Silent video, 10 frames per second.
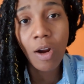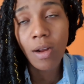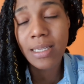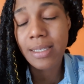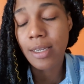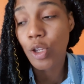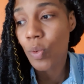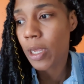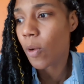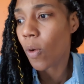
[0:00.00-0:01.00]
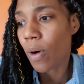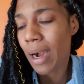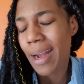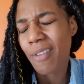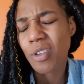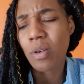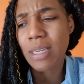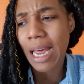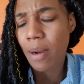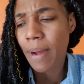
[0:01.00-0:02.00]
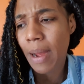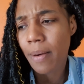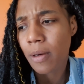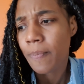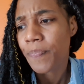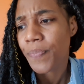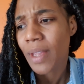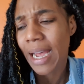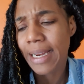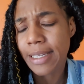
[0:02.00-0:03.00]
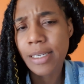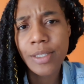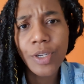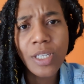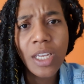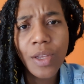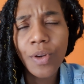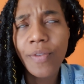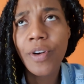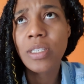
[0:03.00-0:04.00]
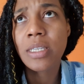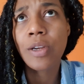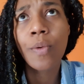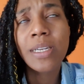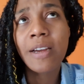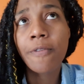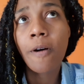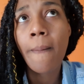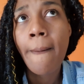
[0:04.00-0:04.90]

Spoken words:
Augustine, UA, or I'd have to go to Alabama at the Tuskegee University or whatever.